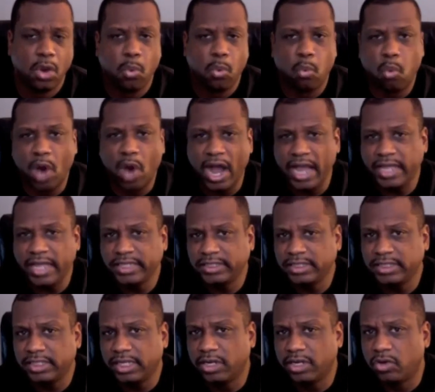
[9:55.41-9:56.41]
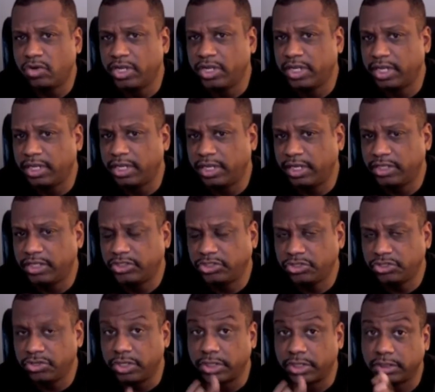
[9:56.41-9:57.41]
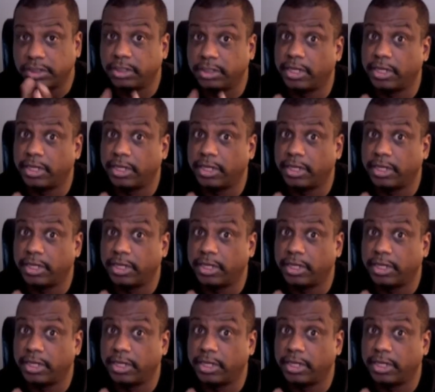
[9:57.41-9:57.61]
Why is it they only get the insurance?